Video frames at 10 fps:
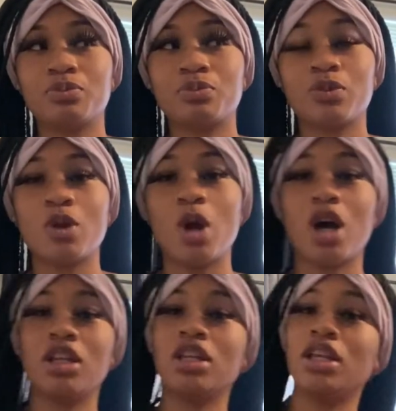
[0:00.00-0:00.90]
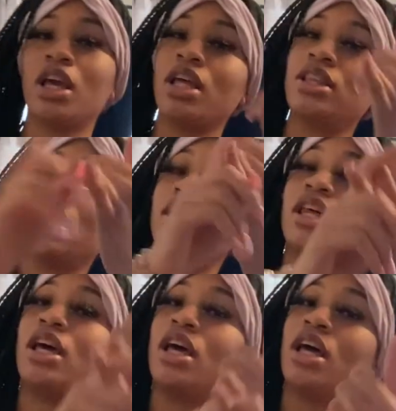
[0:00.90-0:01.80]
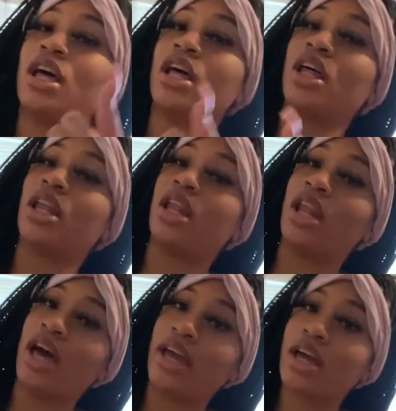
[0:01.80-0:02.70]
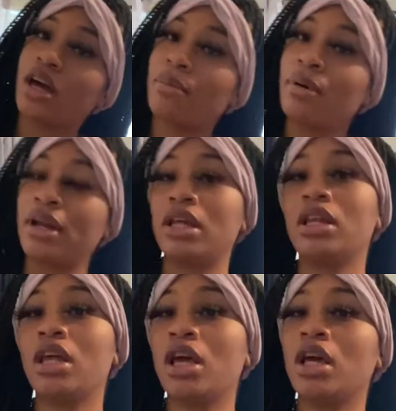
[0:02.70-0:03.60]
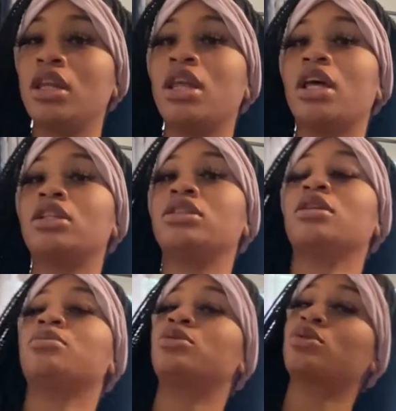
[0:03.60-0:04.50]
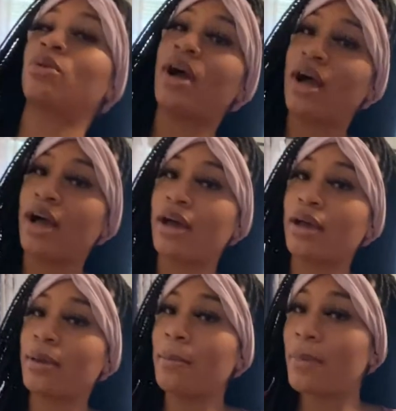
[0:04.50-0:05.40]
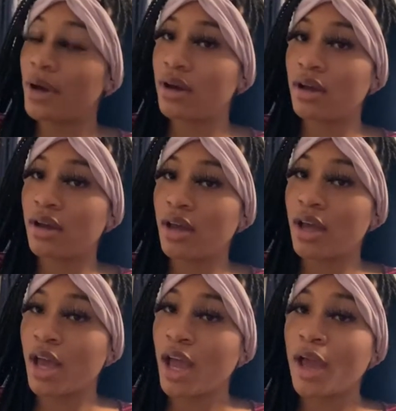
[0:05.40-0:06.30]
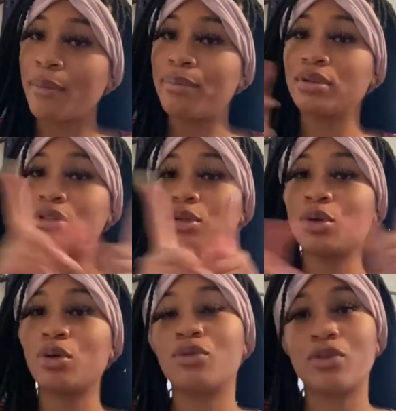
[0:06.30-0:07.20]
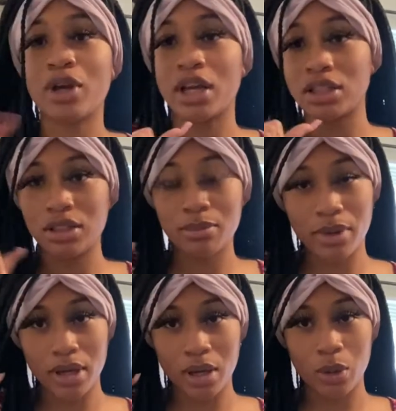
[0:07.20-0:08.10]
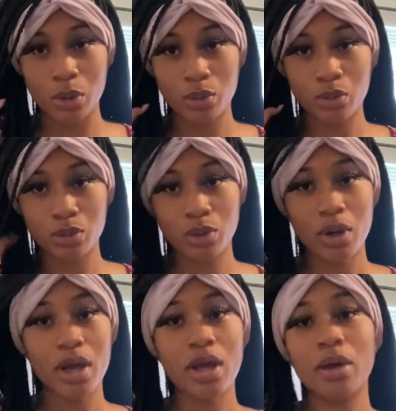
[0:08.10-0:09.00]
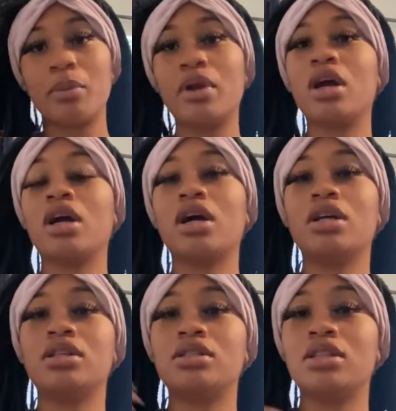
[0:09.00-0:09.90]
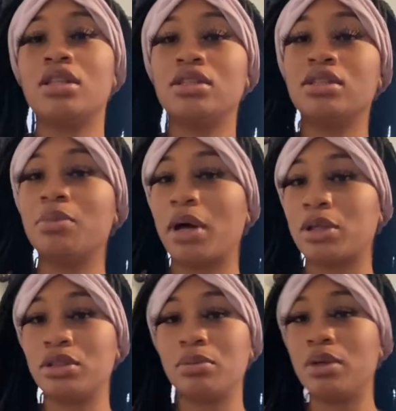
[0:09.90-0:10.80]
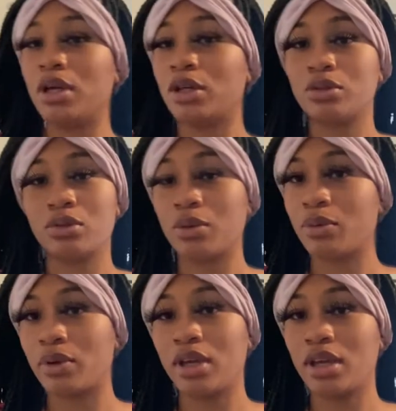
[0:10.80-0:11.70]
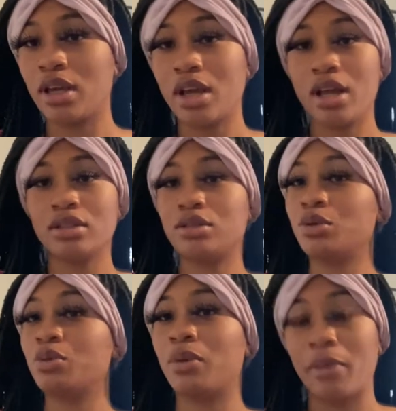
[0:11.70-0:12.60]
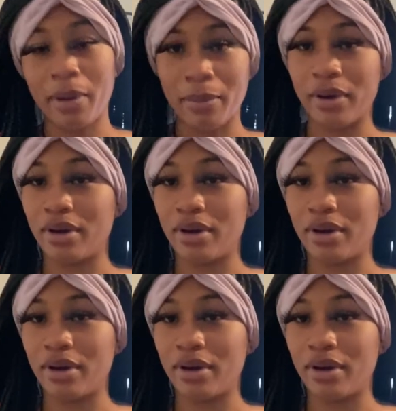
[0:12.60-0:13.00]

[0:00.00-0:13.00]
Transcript: y'all need to hit that like button, that subscribe, and push the notification bell because this is about to be a story to remember.